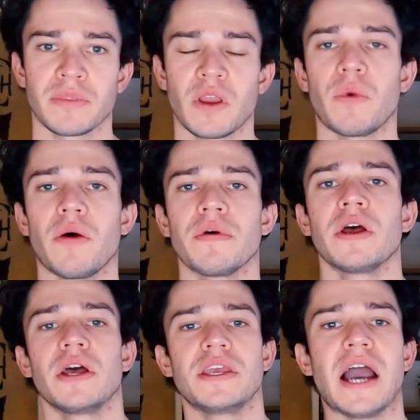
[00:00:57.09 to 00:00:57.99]
Well,
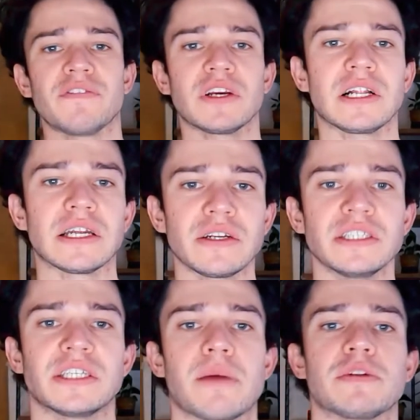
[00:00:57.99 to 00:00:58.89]
you have to clearly
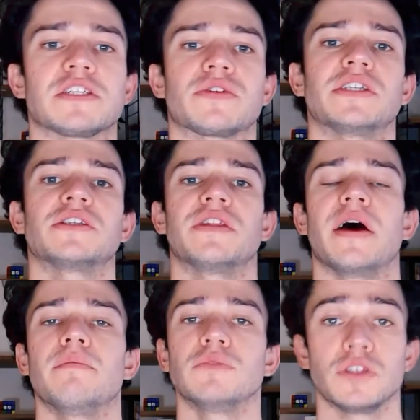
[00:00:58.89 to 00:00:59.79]
demonstrate to
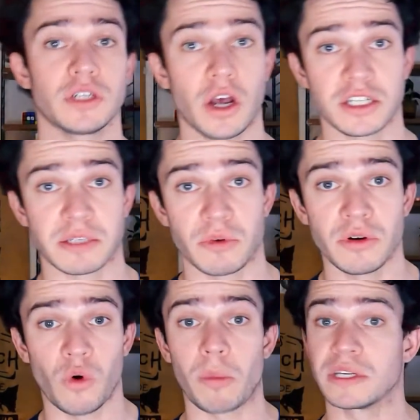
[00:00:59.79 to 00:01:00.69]
them, to the customer
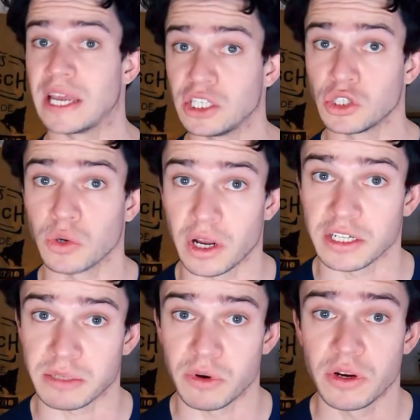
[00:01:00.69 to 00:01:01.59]
or potential
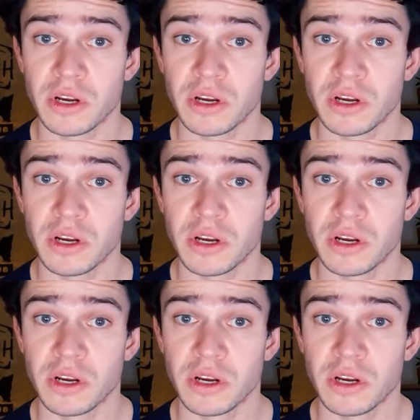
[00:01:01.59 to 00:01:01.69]
customer,